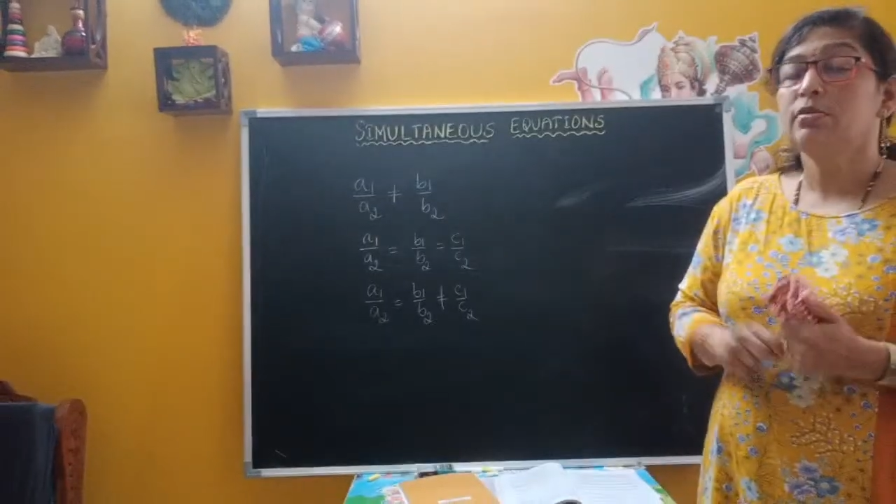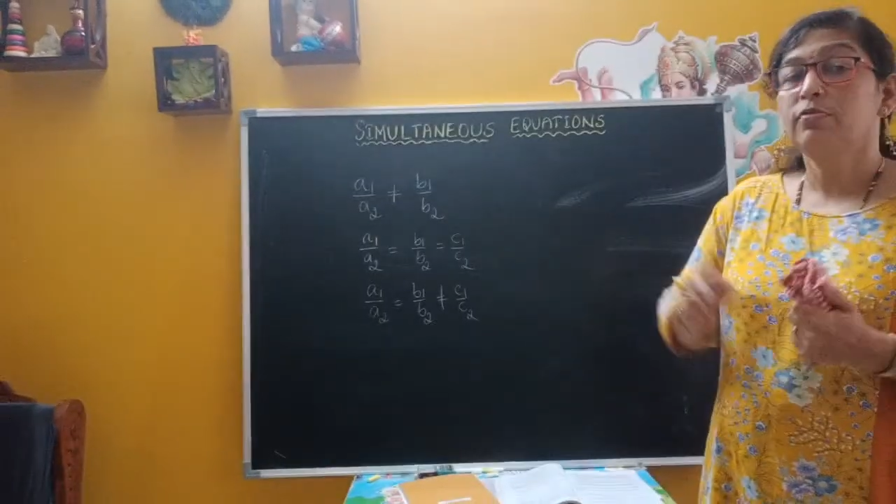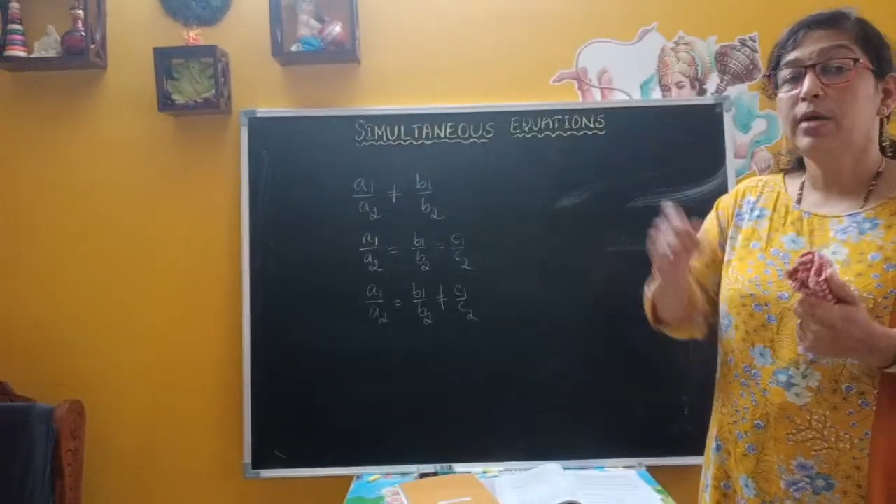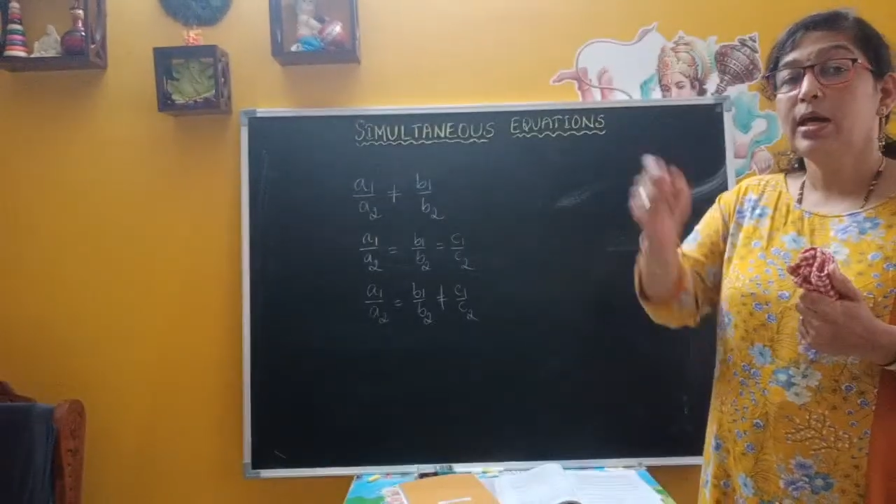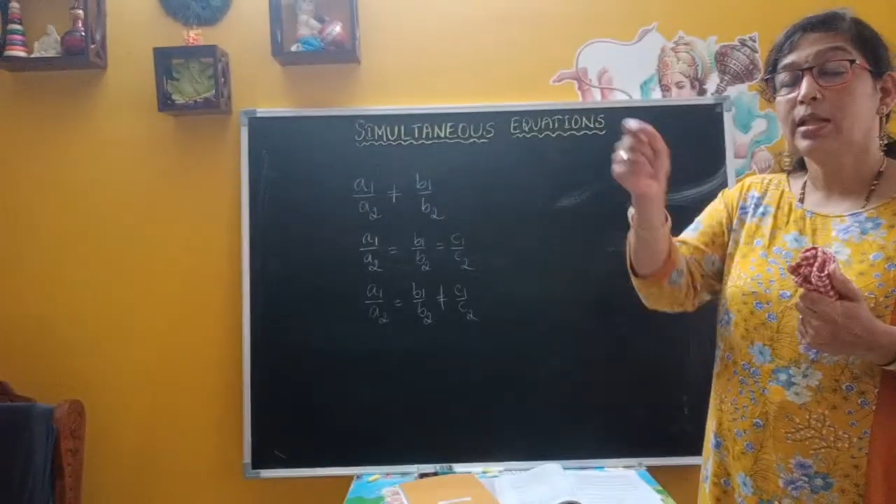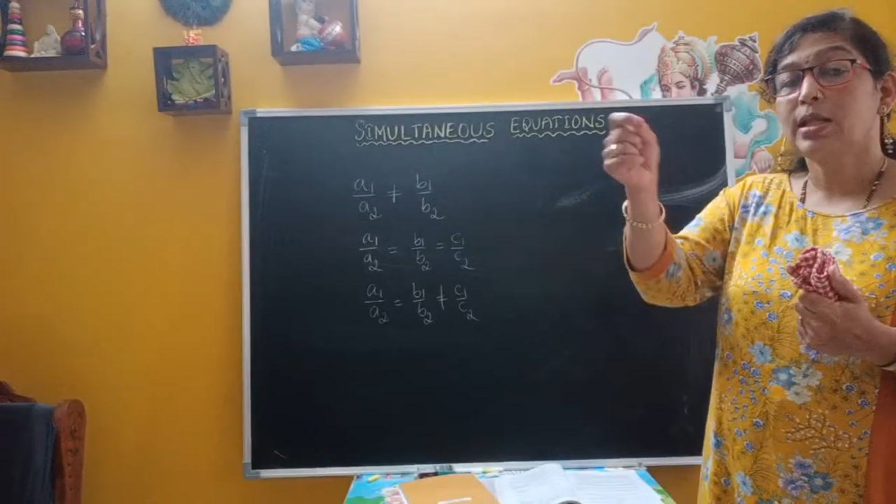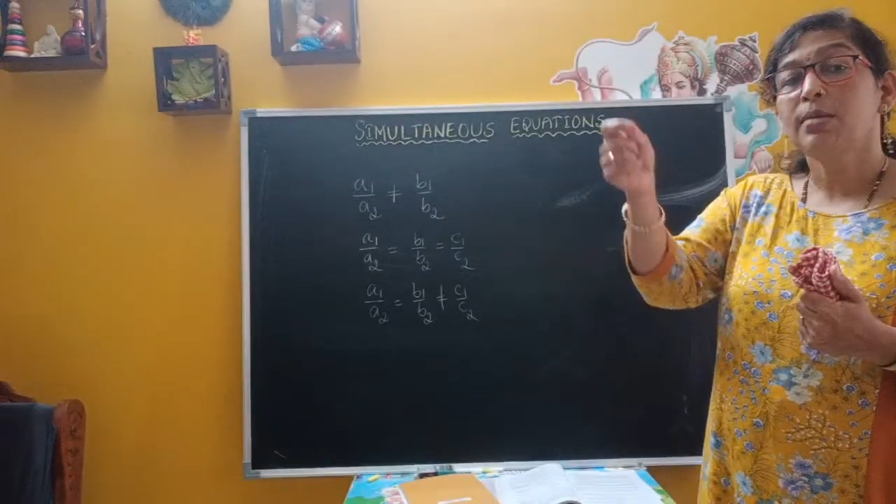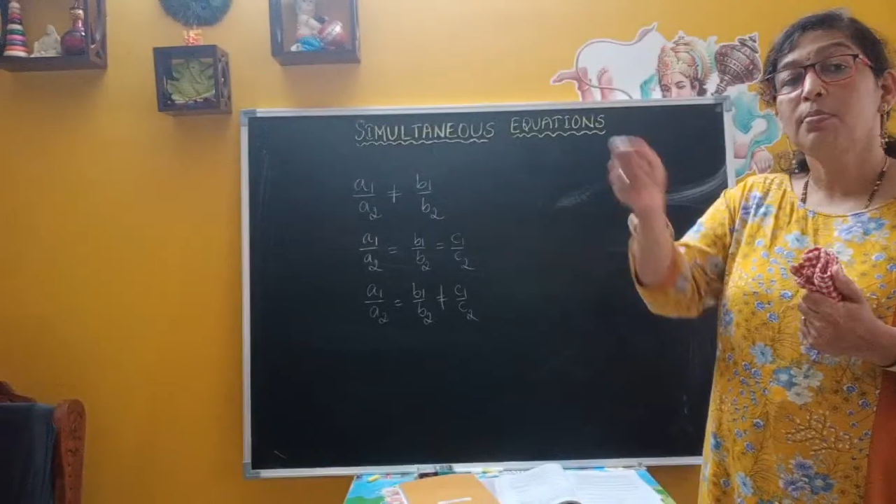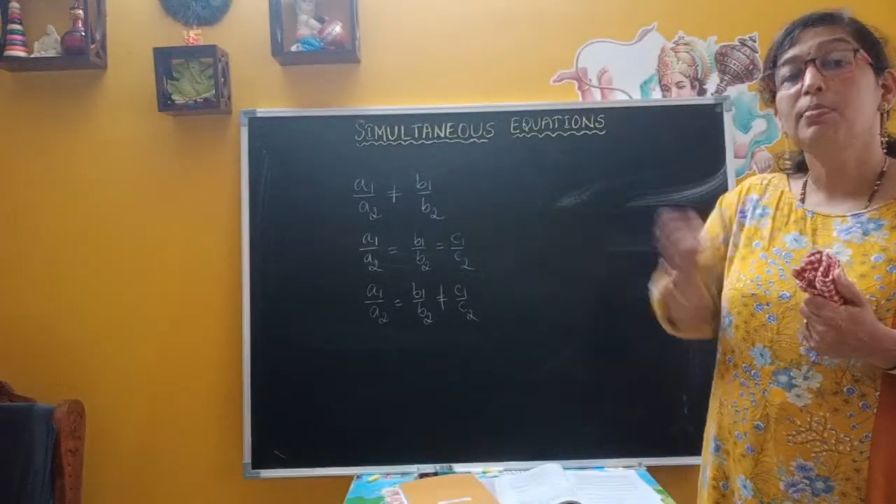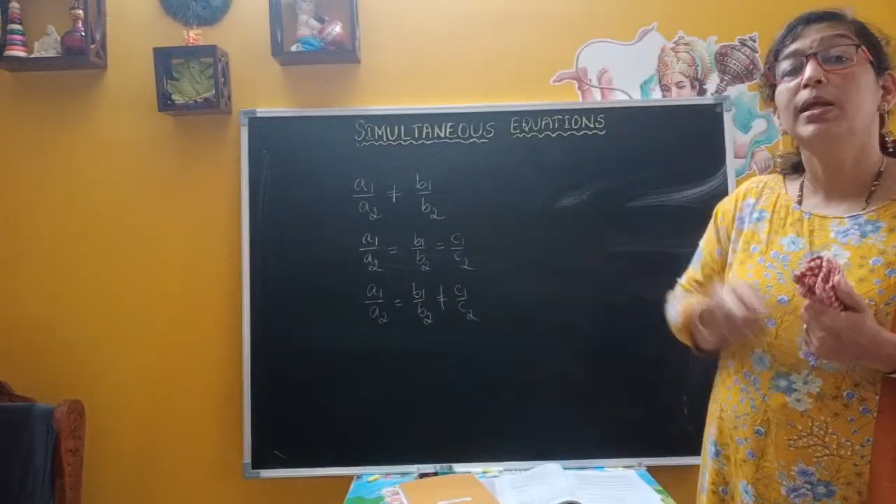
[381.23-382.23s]
where
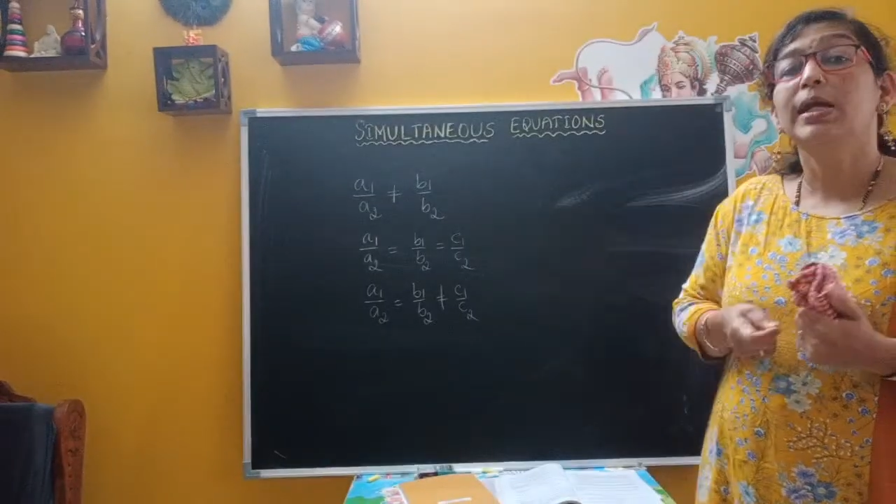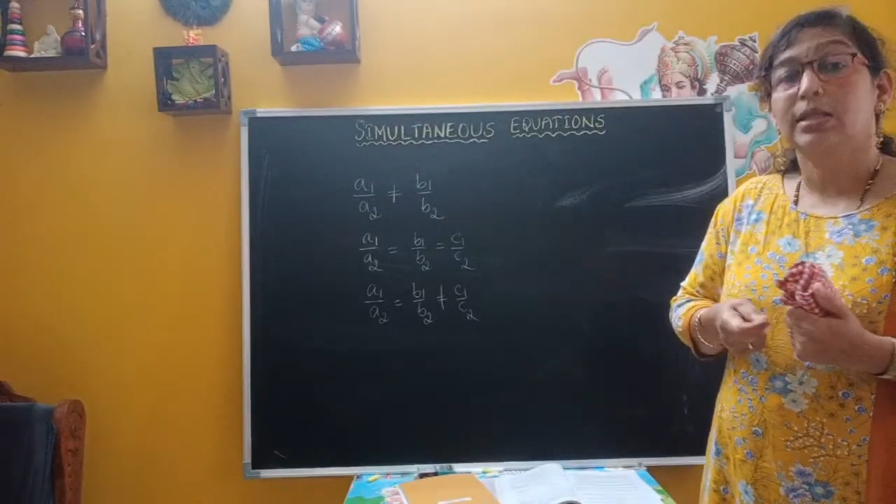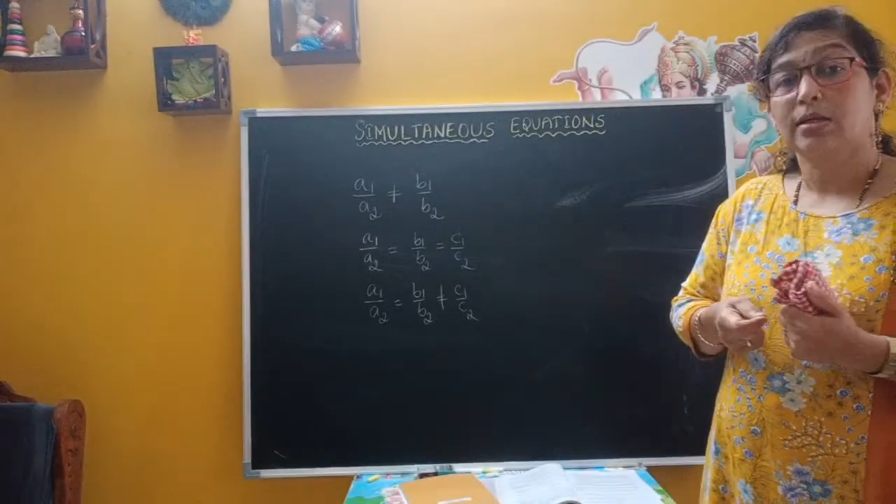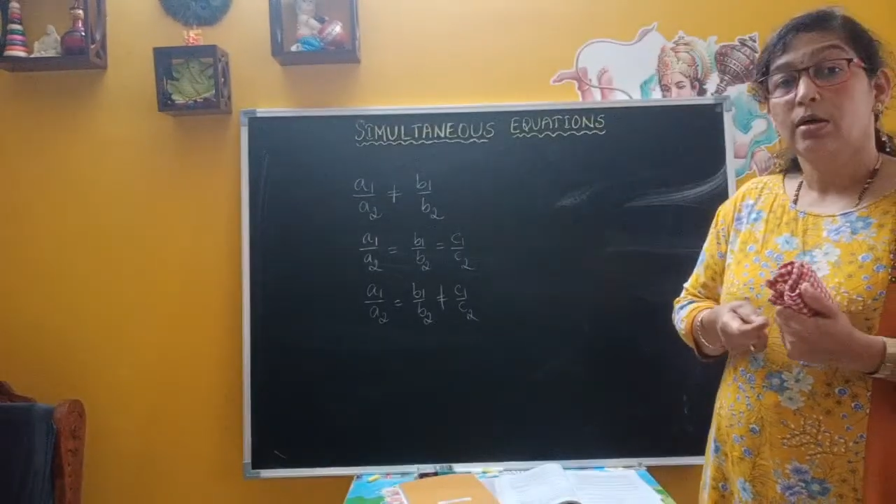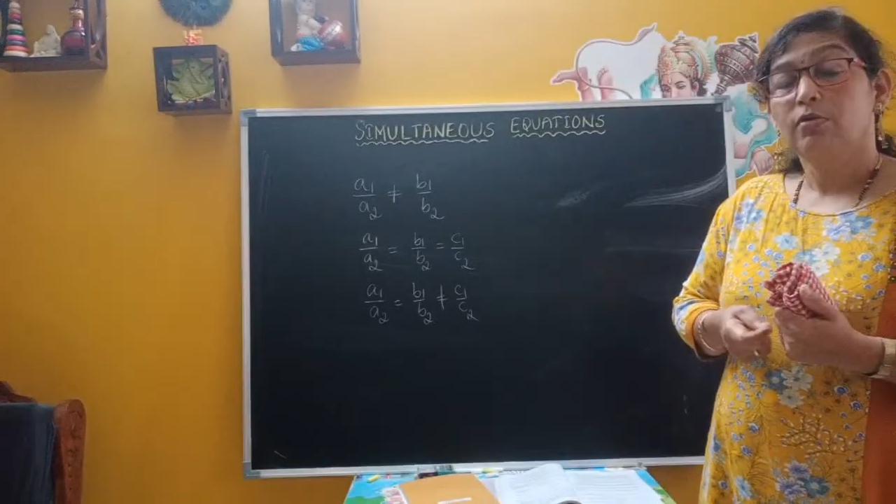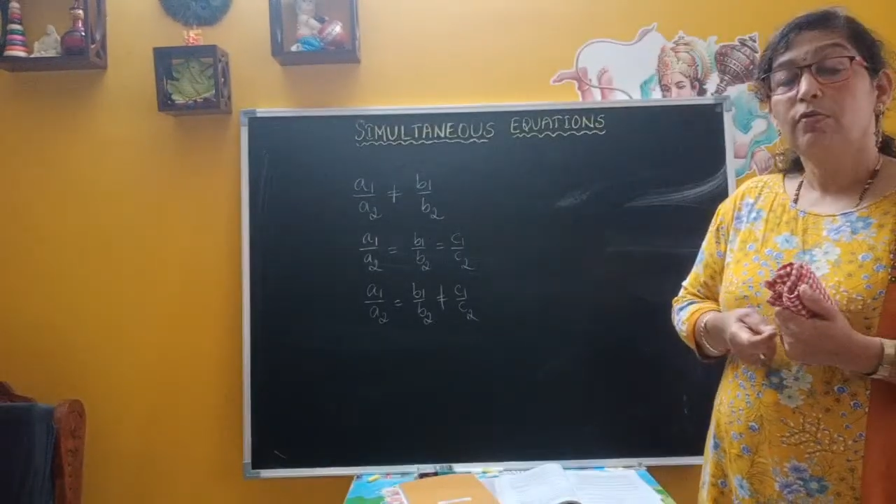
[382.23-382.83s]
they meet,